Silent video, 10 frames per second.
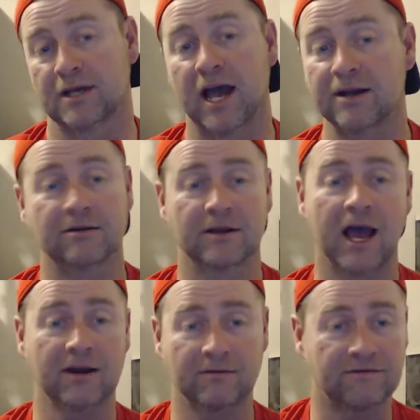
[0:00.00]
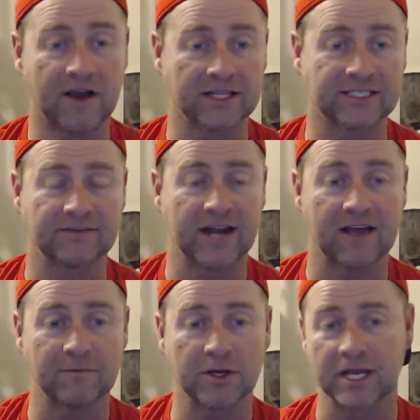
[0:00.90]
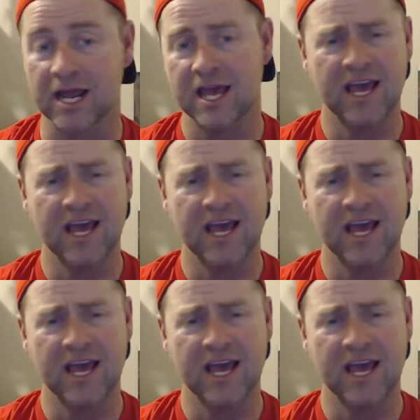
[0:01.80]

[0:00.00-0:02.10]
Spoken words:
I don't find $7.5 million.